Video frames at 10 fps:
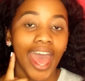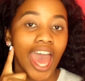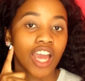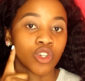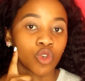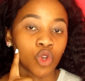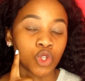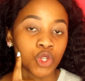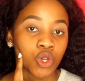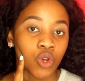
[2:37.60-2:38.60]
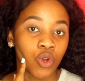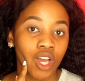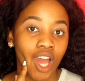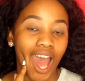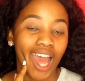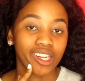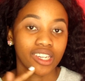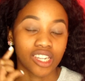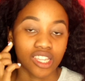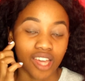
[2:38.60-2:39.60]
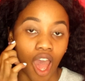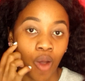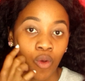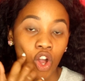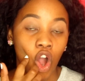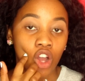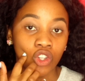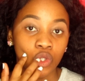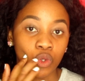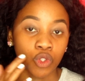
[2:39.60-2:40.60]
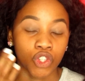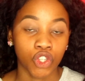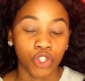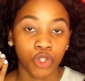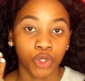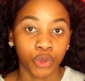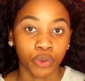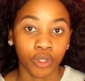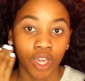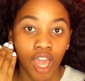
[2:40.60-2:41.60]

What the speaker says: and also underneath our contour just to